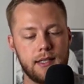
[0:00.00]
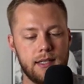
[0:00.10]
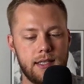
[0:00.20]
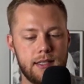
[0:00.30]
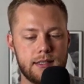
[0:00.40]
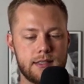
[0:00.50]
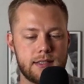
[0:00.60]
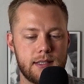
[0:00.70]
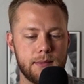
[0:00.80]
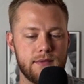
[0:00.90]
And
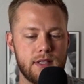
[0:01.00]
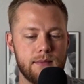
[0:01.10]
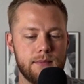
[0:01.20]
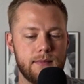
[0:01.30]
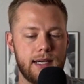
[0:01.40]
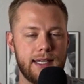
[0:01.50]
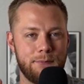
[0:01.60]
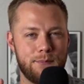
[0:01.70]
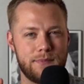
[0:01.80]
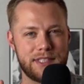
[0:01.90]
some of them I
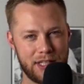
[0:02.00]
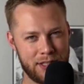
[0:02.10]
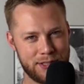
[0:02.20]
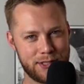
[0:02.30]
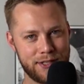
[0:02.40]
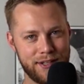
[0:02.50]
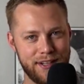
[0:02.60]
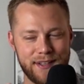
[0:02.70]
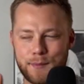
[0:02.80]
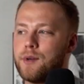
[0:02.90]
touched on
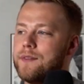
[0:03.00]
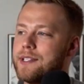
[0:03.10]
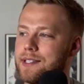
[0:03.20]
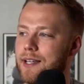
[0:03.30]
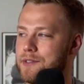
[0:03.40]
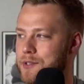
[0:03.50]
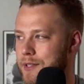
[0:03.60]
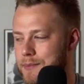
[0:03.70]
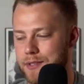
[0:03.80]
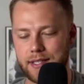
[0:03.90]
in the previous live
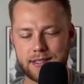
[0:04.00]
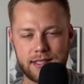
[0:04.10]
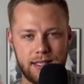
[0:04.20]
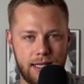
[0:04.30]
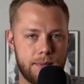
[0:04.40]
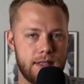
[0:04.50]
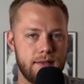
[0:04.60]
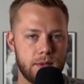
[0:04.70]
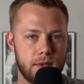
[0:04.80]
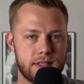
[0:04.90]
stream. So that's going to happen
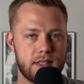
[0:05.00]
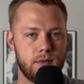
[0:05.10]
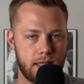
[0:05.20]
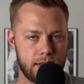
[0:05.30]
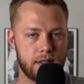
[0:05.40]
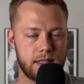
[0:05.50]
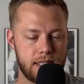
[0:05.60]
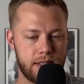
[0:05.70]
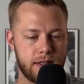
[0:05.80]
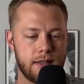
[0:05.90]
every once in a while on
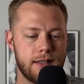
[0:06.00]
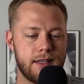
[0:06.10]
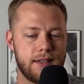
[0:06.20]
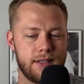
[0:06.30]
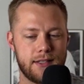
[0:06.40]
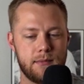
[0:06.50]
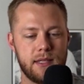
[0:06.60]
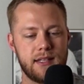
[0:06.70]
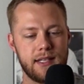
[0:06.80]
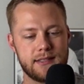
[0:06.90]
here. There are going to be
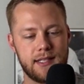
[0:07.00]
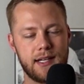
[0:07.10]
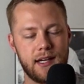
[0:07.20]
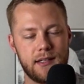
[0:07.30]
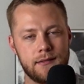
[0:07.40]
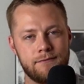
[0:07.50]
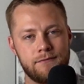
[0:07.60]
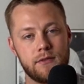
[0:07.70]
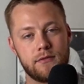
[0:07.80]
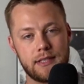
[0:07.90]
things that I
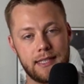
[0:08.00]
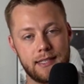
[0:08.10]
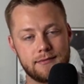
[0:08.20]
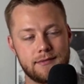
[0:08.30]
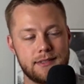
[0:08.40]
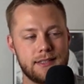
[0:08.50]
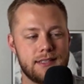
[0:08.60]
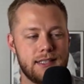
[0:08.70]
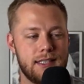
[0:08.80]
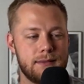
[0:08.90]
forget,
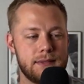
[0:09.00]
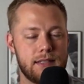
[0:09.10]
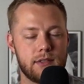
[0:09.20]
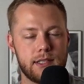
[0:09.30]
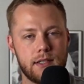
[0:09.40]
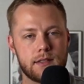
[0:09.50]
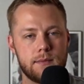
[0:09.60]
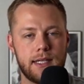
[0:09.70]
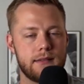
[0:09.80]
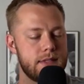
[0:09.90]
that I've already talked
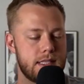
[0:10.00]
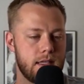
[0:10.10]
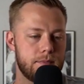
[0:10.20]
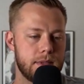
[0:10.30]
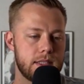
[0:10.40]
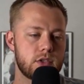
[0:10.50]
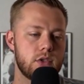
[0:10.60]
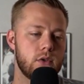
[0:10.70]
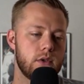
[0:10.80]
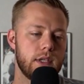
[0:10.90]
about and stuff, but it's
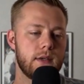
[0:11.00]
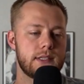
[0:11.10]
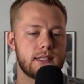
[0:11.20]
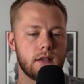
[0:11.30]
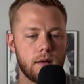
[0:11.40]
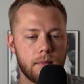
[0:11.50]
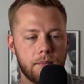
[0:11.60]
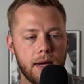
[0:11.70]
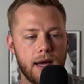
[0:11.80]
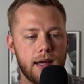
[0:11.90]
cool. It's still on my
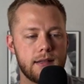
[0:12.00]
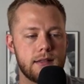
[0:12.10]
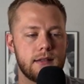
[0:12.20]
mind.